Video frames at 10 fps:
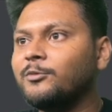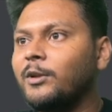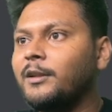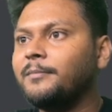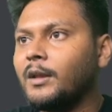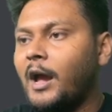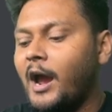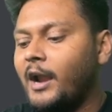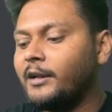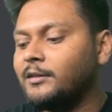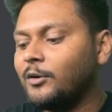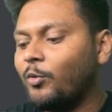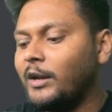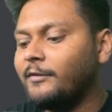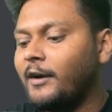as well and in the
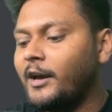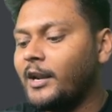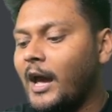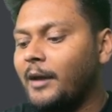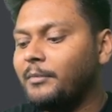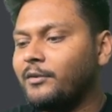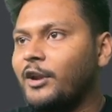qualifier i am